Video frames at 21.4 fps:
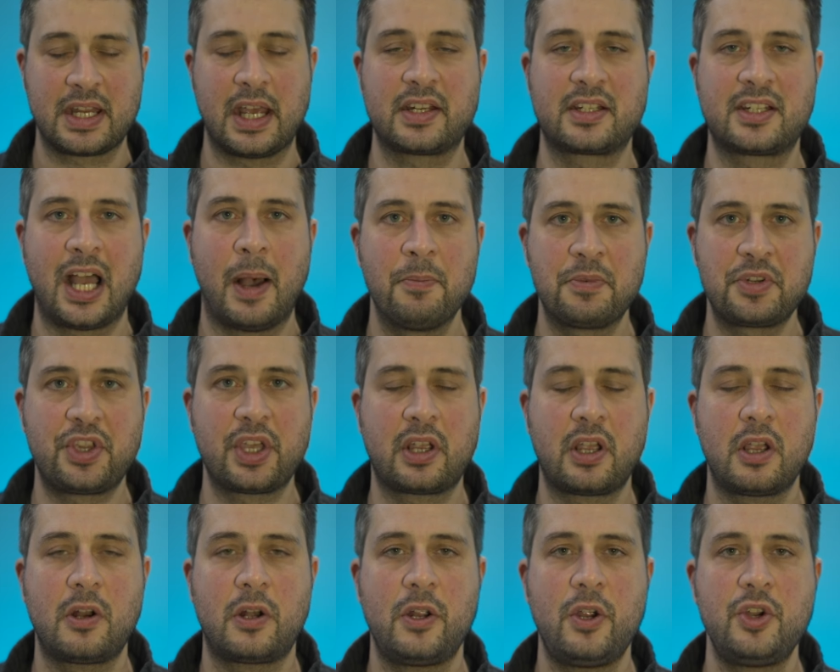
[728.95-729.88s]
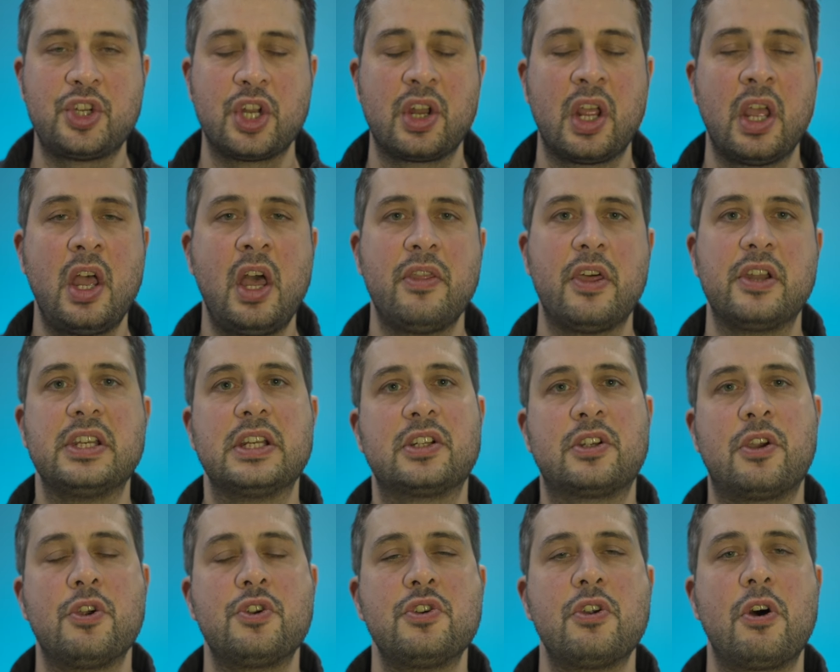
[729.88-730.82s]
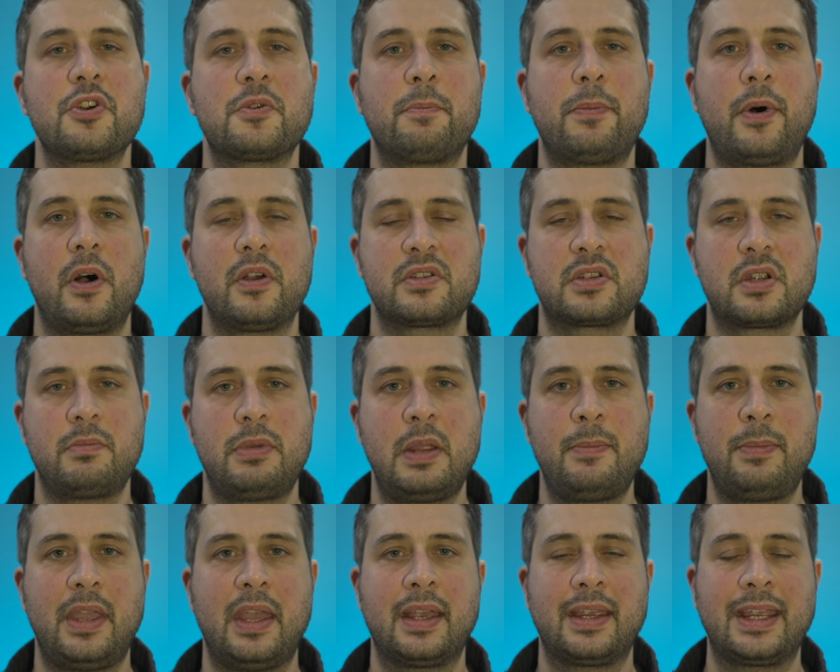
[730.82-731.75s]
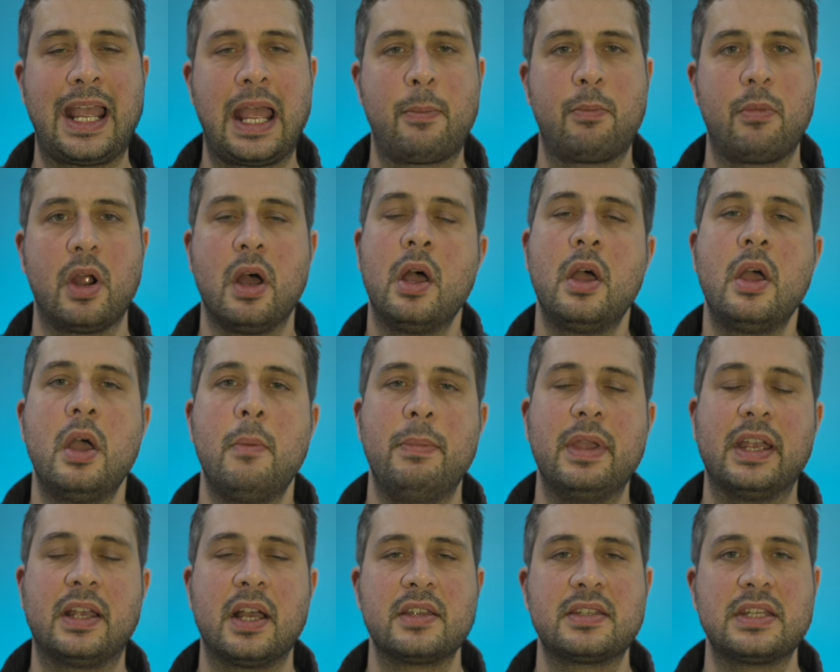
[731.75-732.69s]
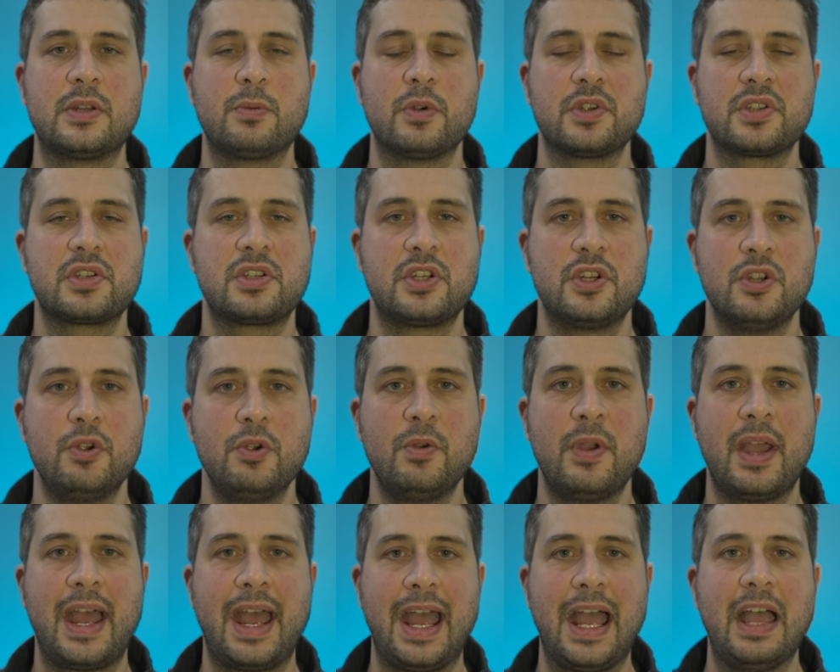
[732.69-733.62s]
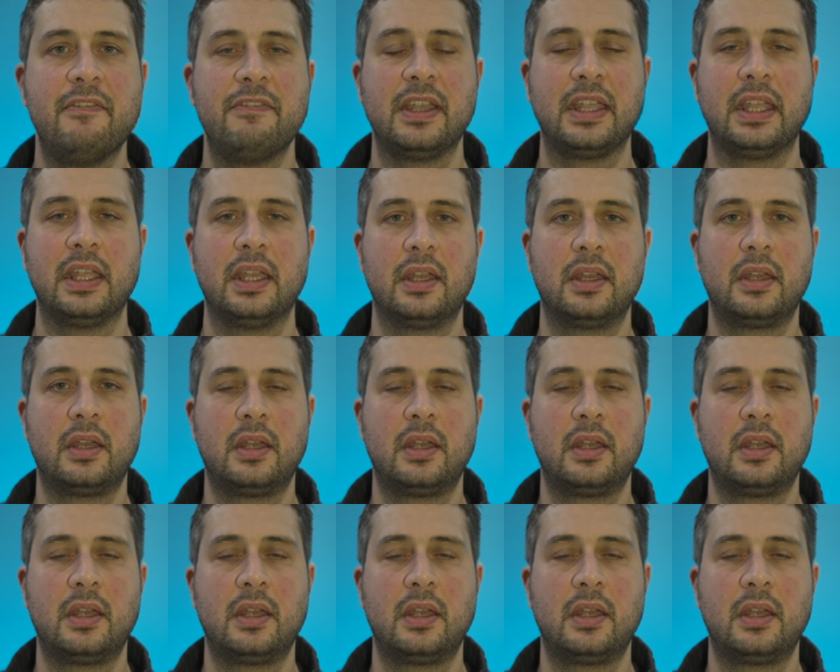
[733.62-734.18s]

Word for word: had come to the conclusion that it could not possibly be a camera because it was too heavy.